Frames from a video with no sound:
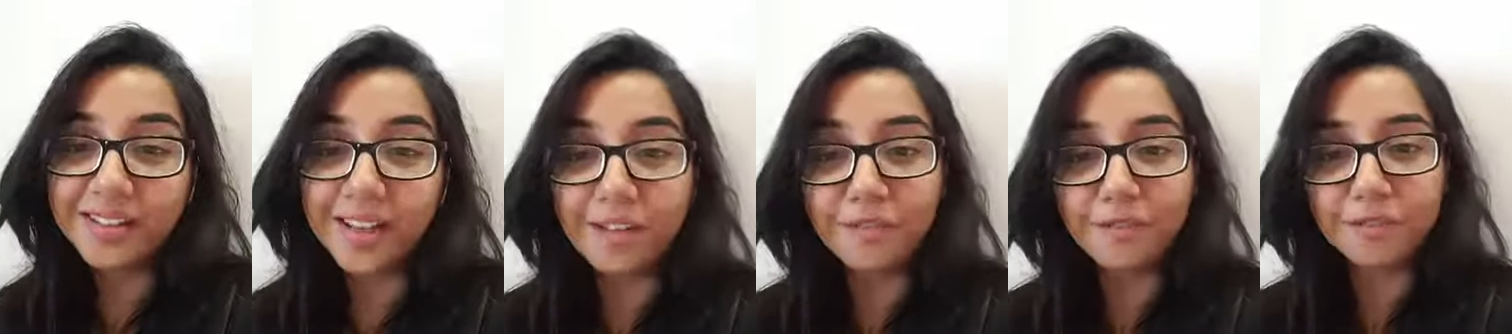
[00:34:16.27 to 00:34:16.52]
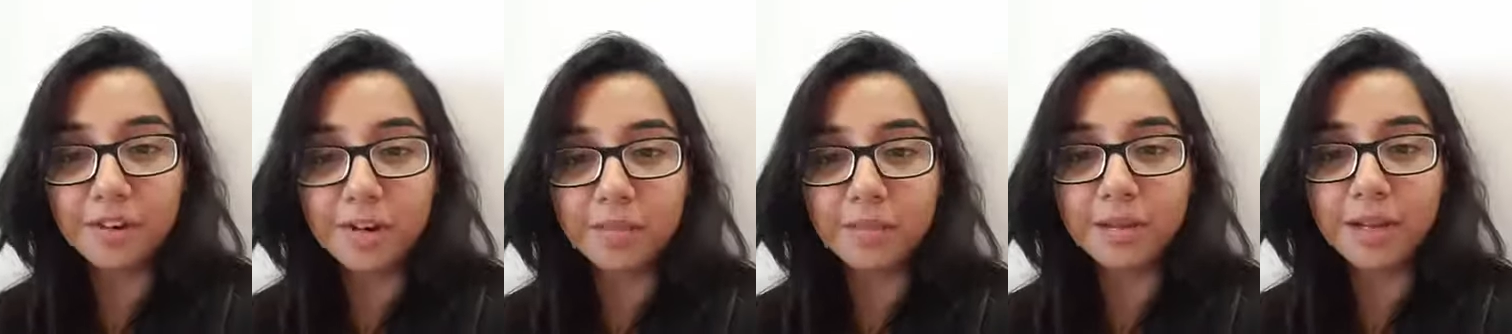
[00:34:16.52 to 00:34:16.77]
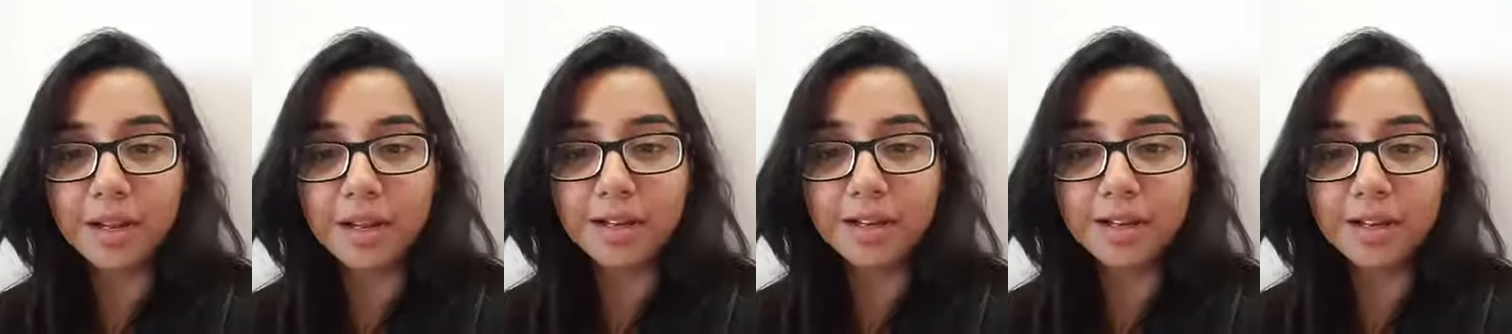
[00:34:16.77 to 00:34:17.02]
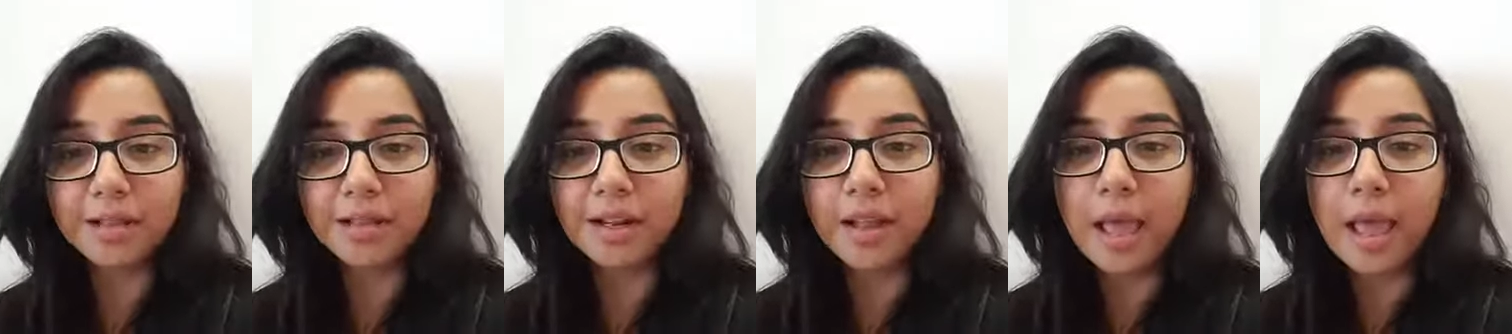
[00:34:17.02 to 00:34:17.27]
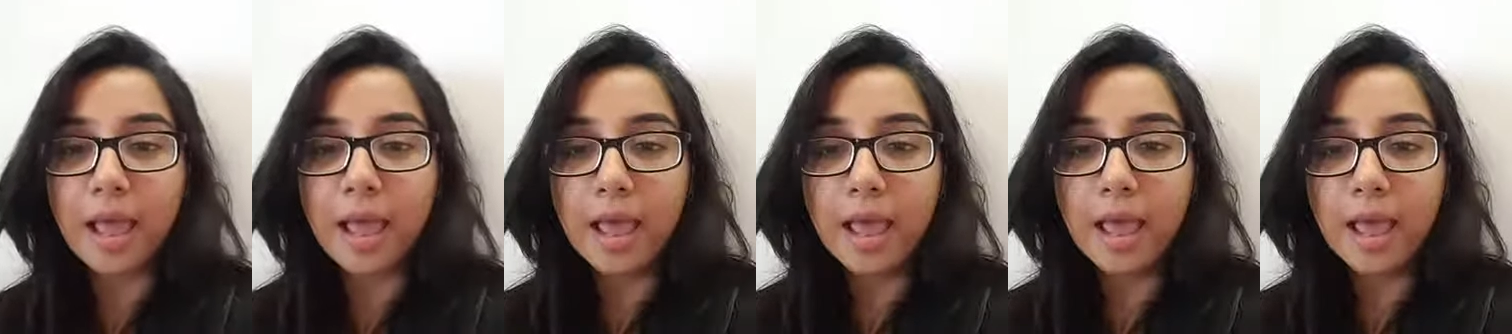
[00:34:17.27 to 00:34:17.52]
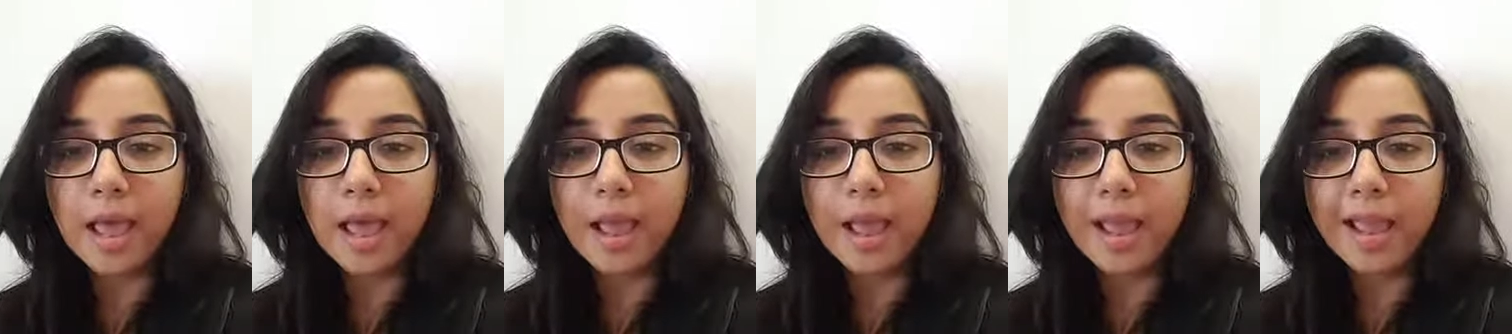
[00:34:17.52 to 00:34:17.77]
Love from London.
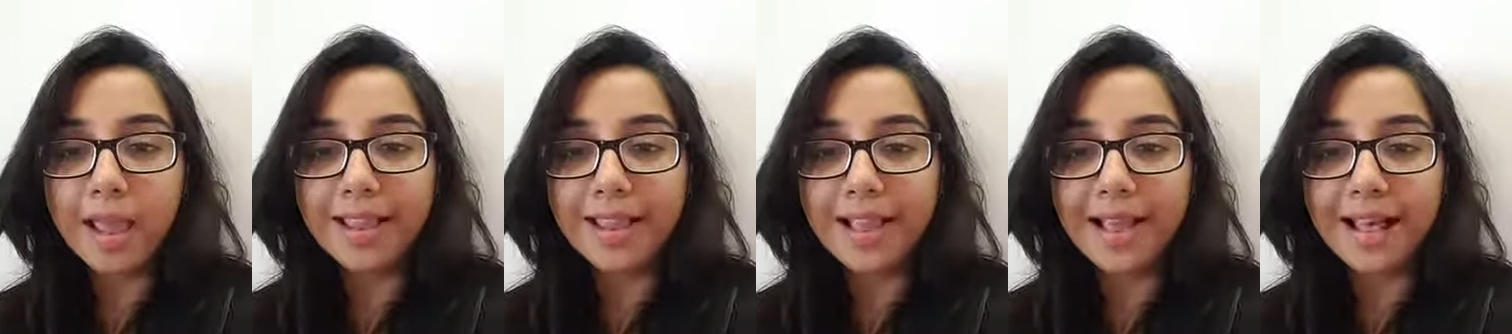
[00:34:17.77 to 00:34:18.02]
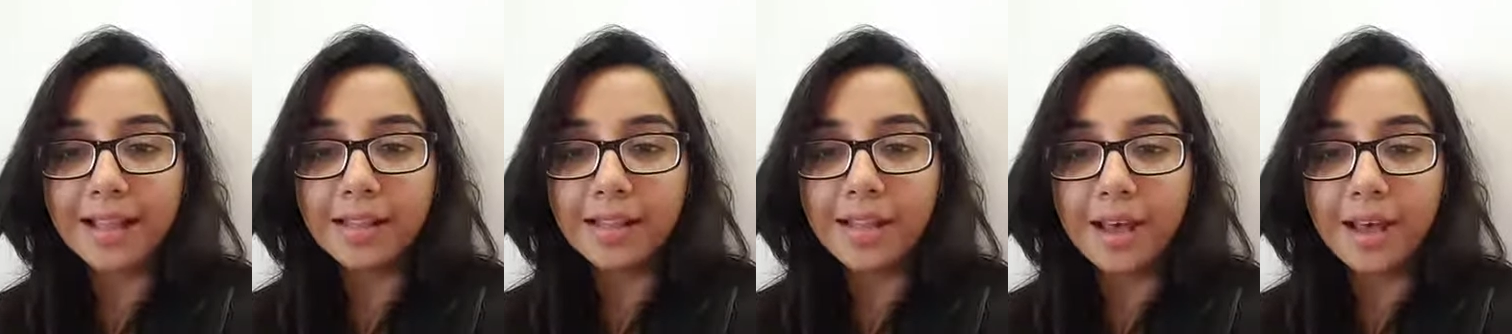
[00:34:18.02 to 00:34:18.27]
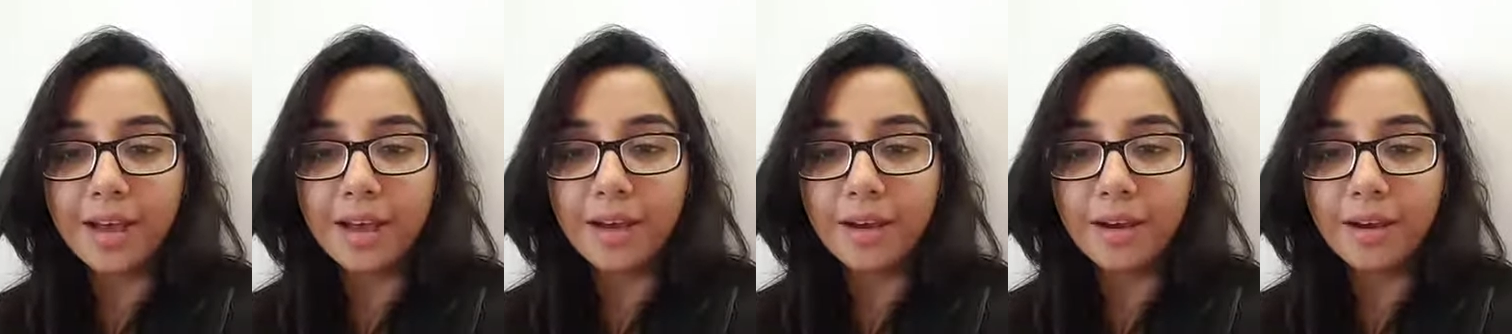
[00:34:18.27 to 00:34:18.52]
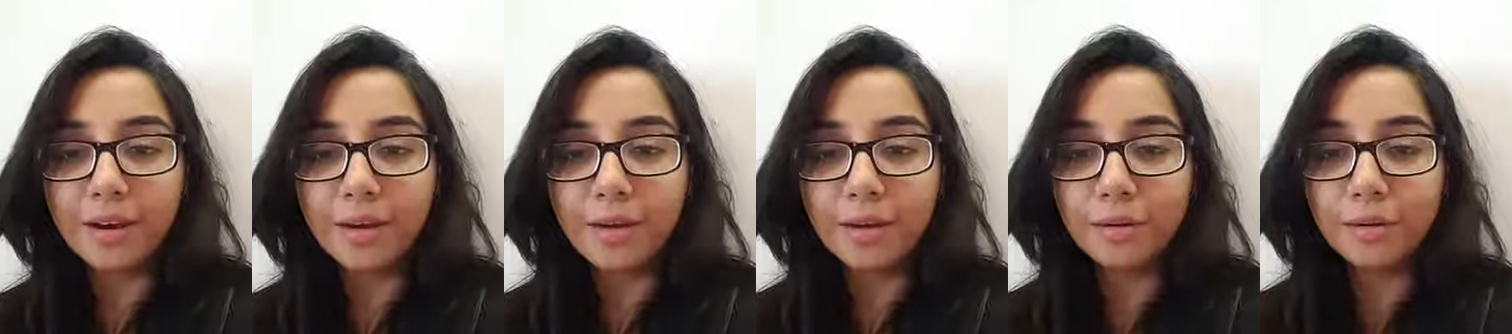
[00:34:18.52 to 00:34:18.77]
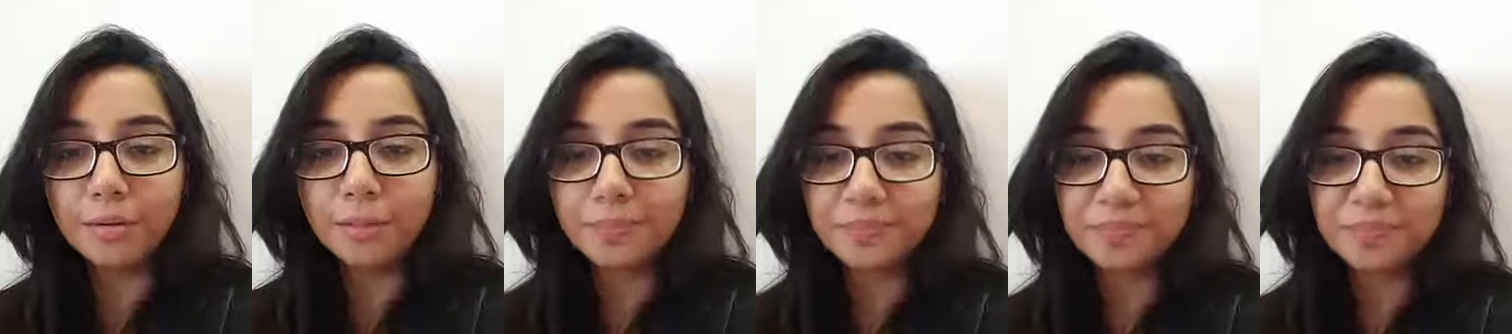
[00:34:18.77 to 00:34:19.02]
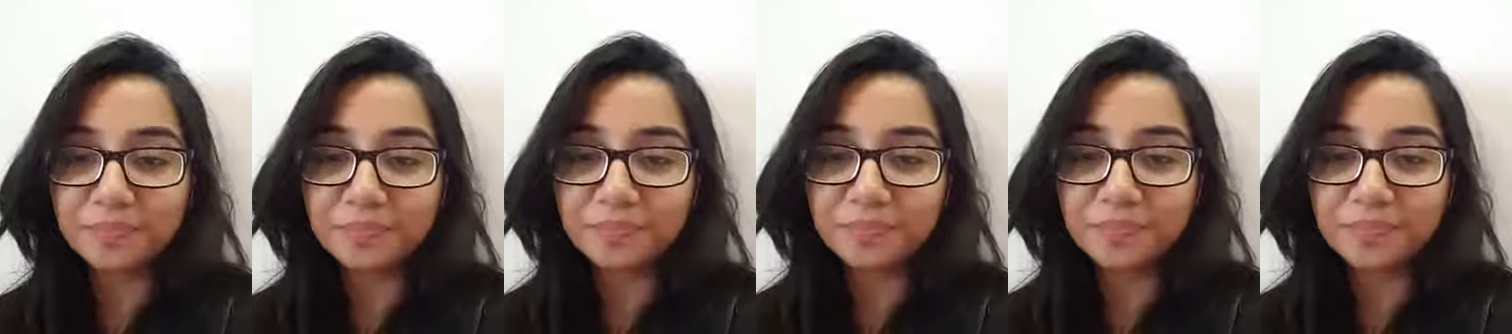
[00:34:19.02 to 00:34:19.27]
Hey, hello.